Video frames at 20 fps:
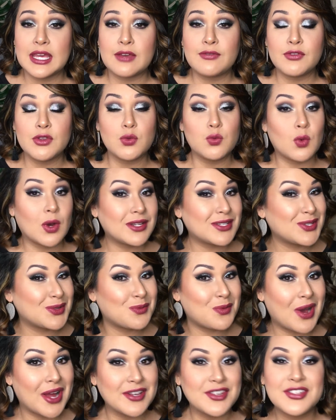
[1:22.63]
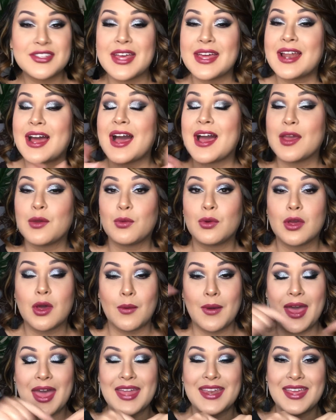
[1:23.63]
If you want to watch that, I will
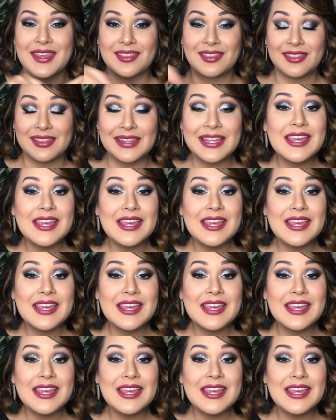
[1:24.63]
go ahead and